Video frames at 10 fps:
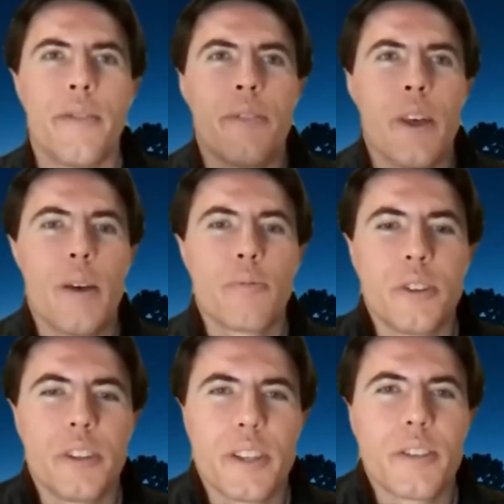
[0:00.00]

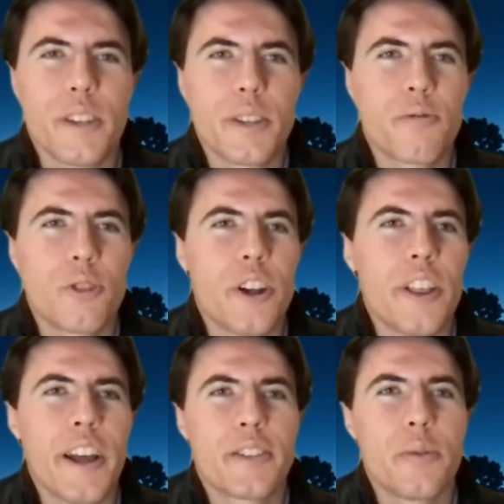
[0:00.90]
absolutely. Thanks for sharing
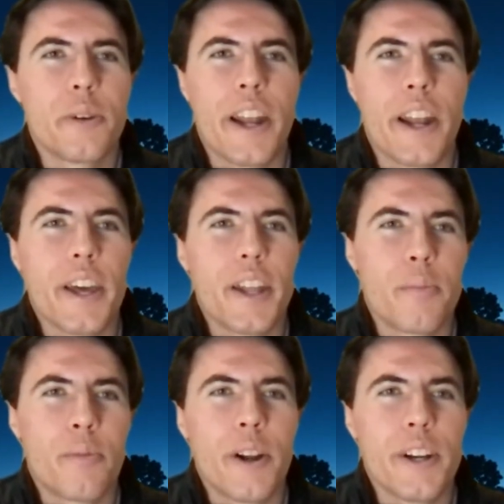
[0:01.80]
that. I see we got a hand
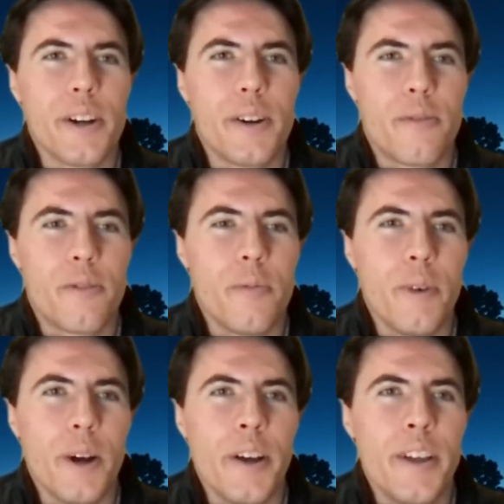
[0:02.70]
up right here from
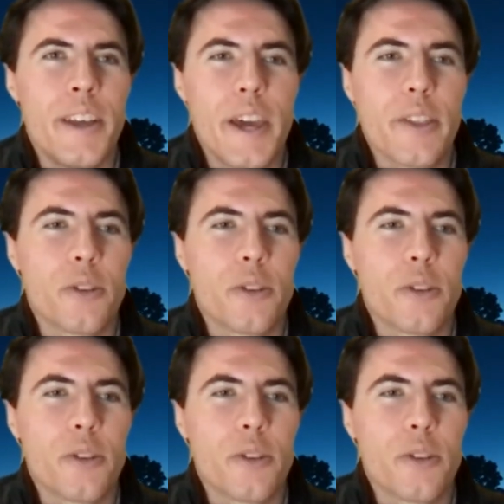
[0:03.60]
Anthony